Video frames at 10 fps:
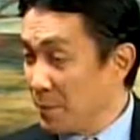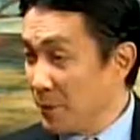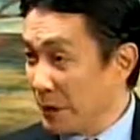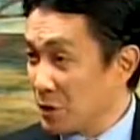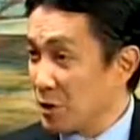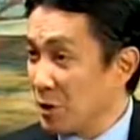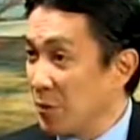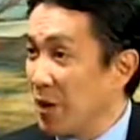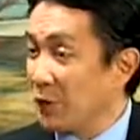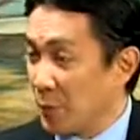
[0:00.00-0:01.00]
Director
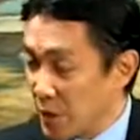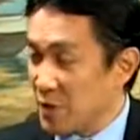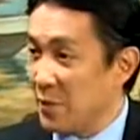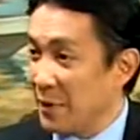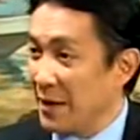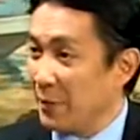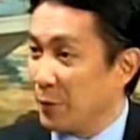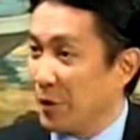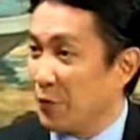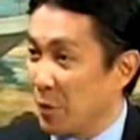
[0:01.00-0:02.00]
Sildum, we have to pause for a break,
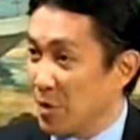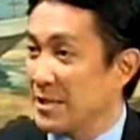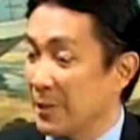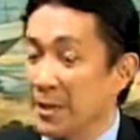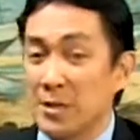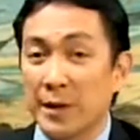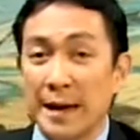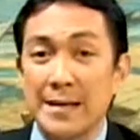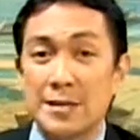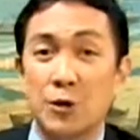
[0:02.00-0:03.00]
but we have one more segment. So
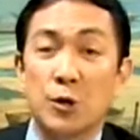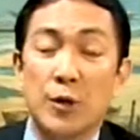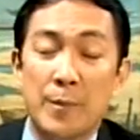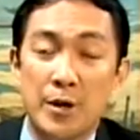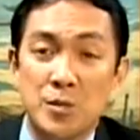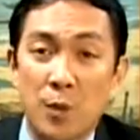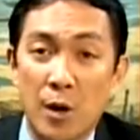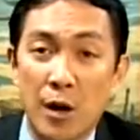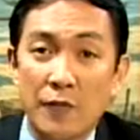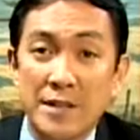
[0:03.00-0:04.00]
guys, don't go away because
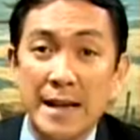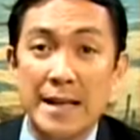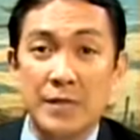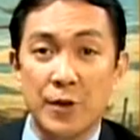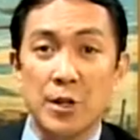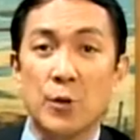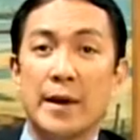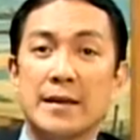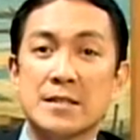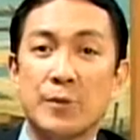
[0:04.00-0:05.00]
more of the science of
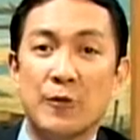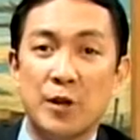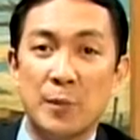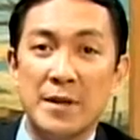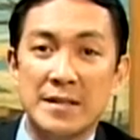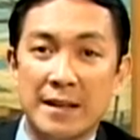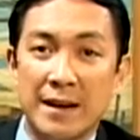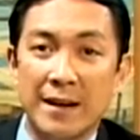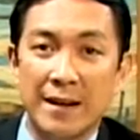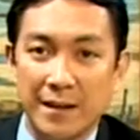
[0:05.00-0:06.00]
earthquakes when Philippines
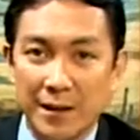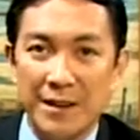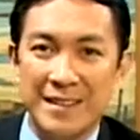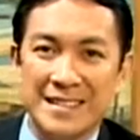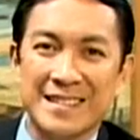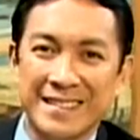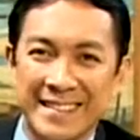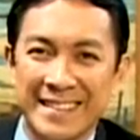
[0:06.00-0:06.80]
Uncut returns.